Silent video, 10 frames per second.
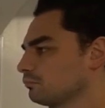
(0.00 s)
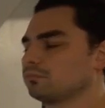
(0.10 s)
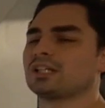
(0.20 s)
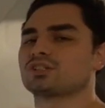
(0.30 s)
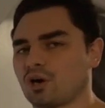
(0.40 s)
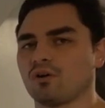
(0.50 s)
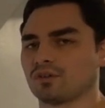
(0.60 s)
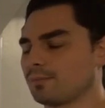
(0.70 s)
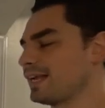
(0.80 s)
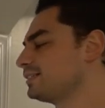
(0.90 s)
let's go
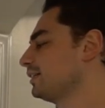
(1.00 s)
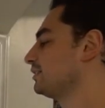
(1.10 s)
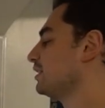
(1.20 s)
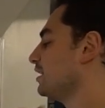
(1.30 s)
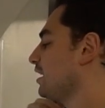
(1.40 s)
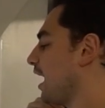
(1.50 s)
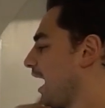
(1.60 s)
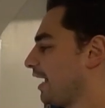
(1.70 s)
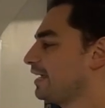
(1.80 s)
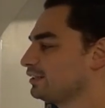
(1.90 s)
over the basics.
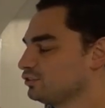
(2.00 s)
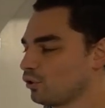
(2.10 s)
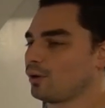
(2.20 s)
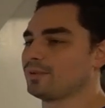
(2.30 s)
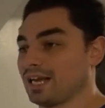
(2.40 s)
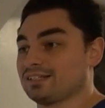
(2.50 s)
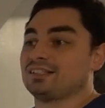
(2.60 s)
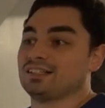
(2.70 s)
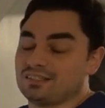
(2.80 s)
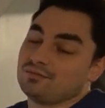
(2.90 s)
I normally, I
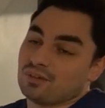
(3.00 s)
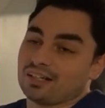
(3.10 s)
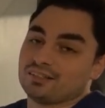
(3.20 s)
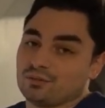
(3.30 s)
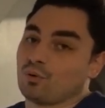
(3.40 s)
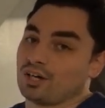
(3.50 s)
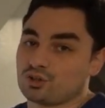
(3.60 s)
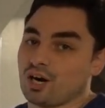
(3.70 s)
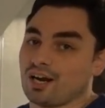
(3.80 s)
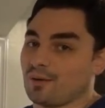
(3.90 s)
did, I did want to
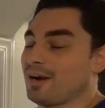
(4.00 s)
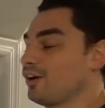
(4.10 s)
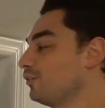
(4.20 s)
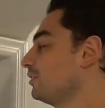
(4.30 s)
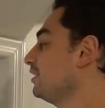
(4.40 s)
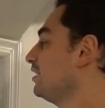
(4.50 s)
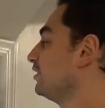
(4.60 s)
try it on my own.